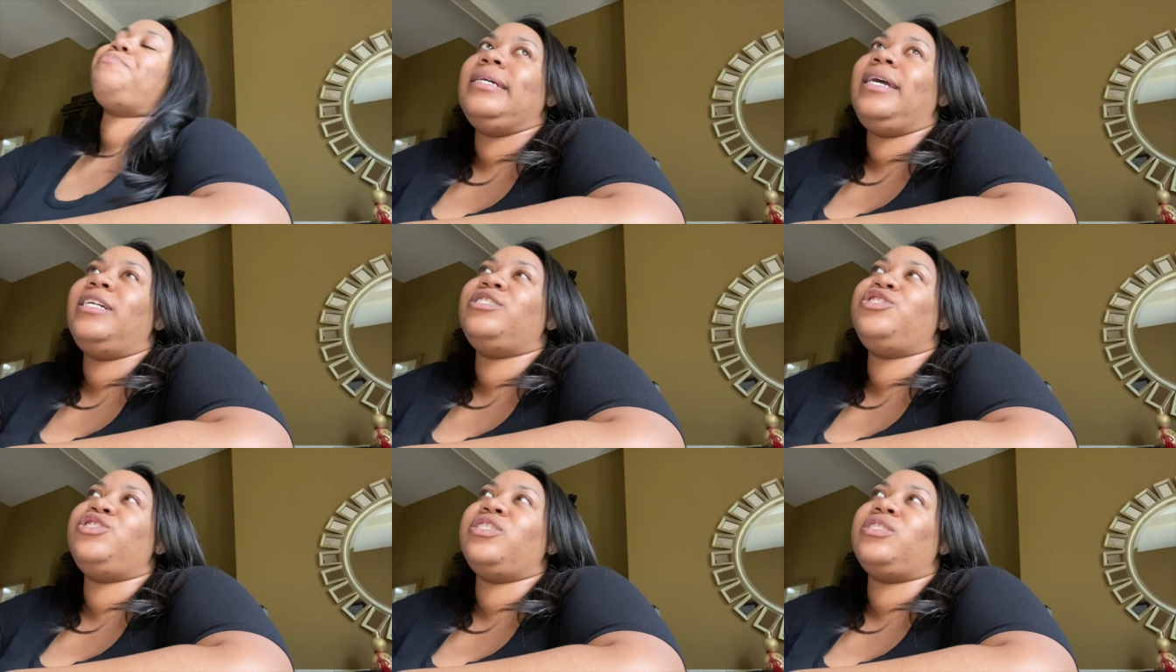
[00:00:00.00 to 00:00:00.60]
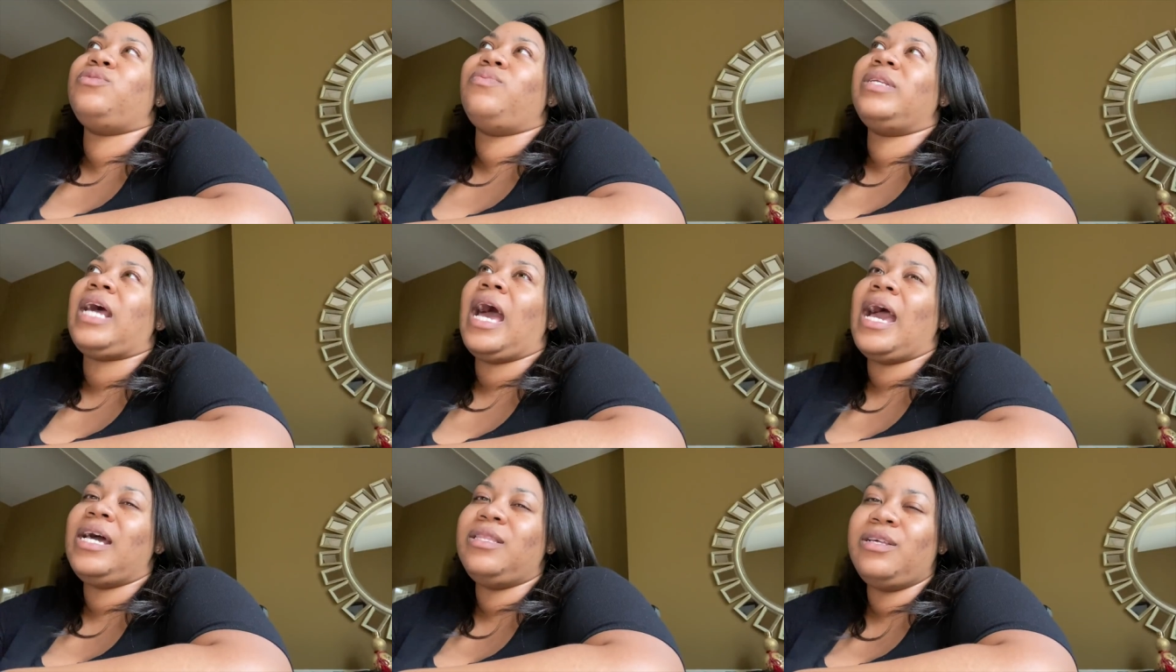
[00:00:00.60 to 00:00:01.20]
It's just when
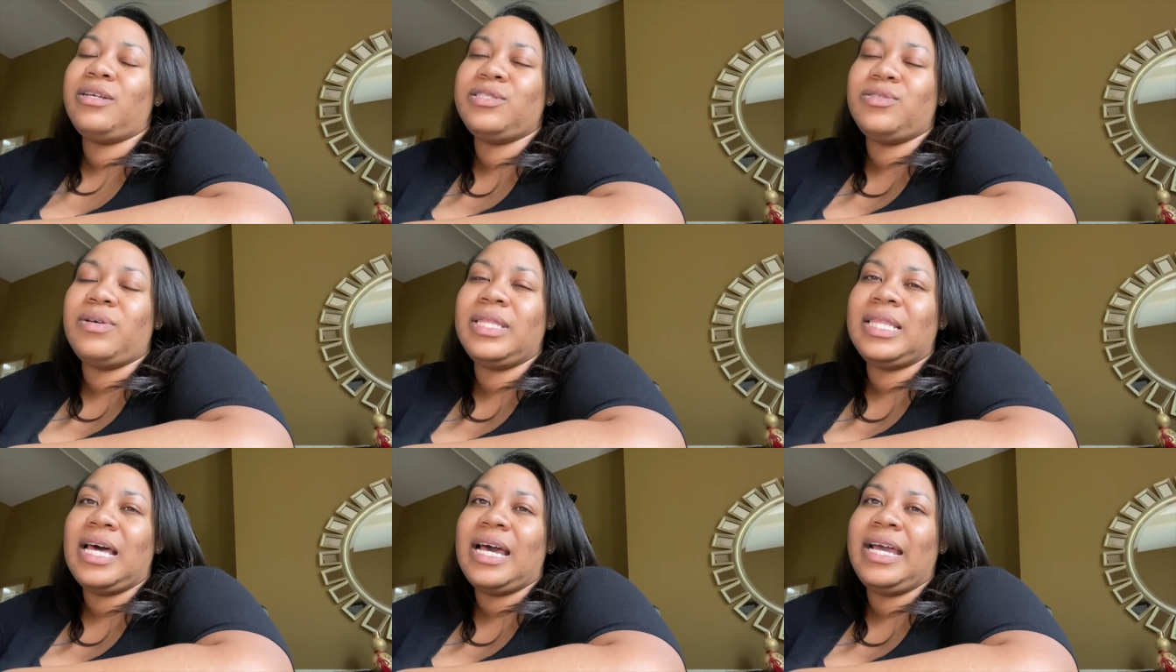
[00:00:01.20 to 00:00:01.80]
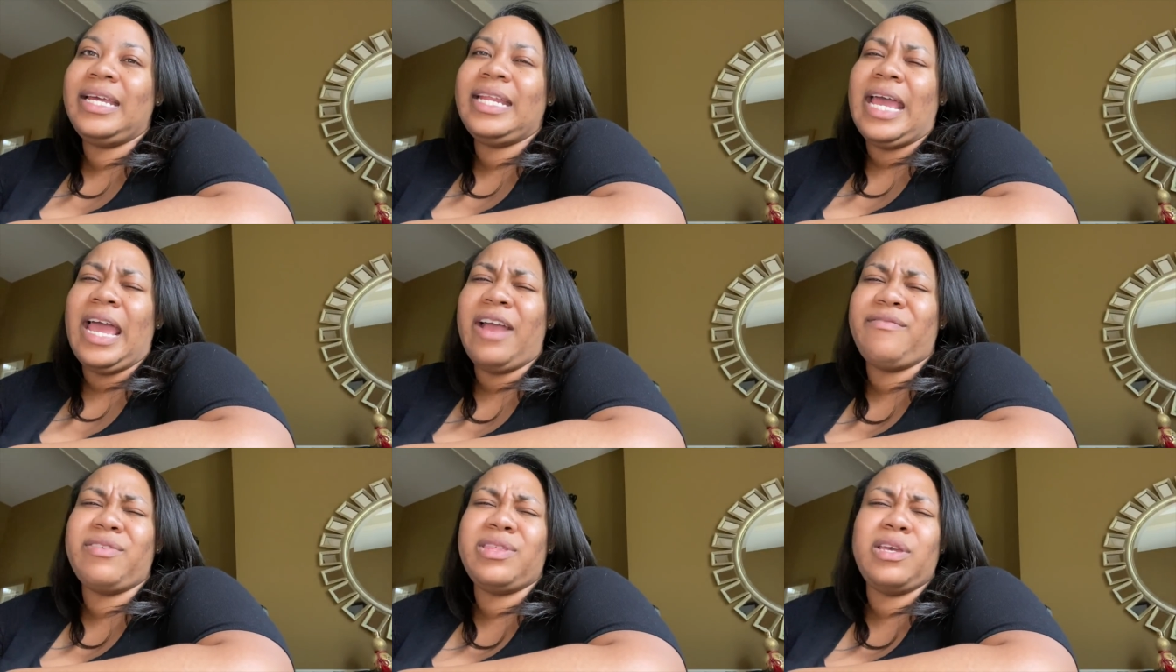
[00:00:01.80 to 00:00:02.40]
I looked online,
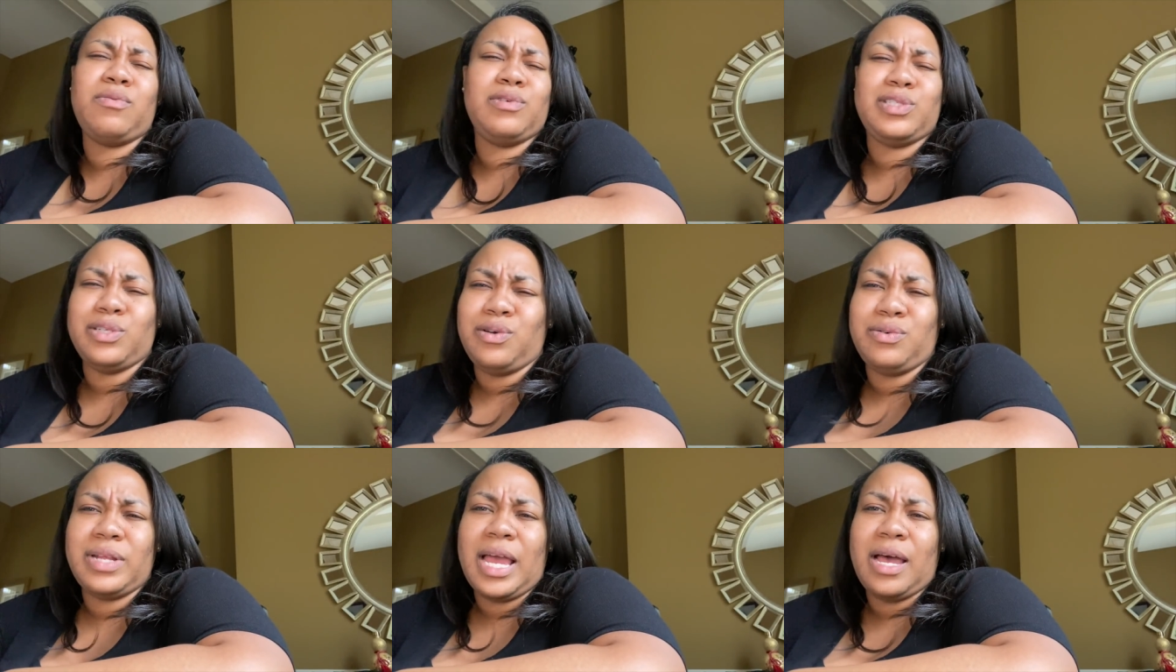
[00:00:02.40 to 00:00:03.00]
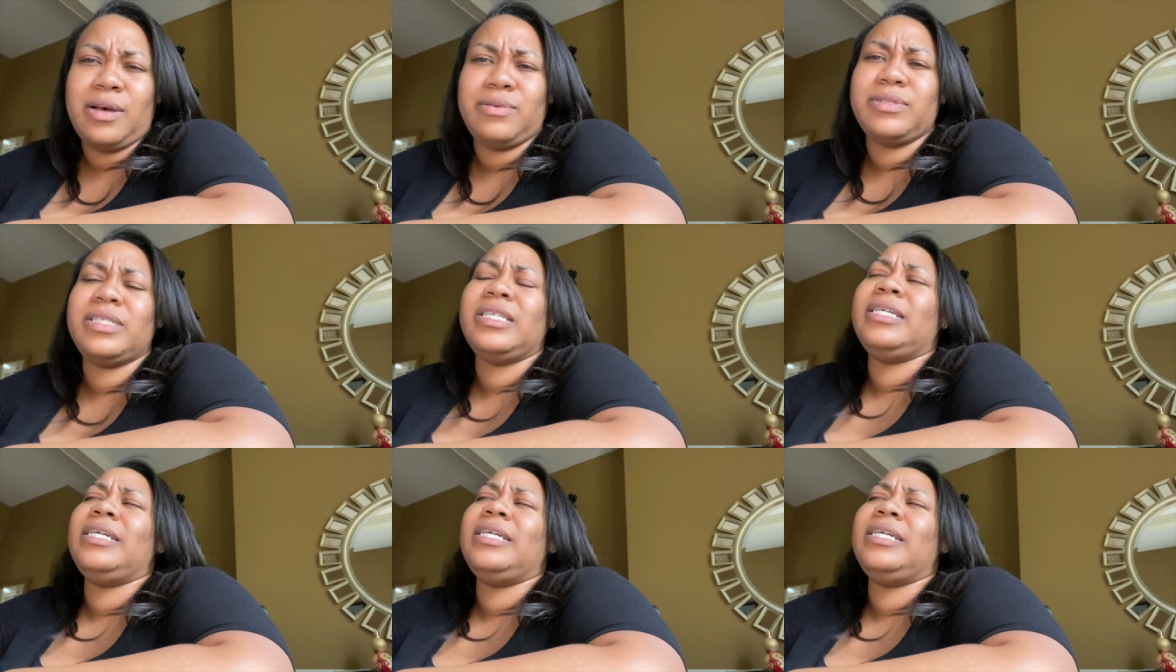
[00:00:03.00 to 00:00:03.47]
everything was sold out.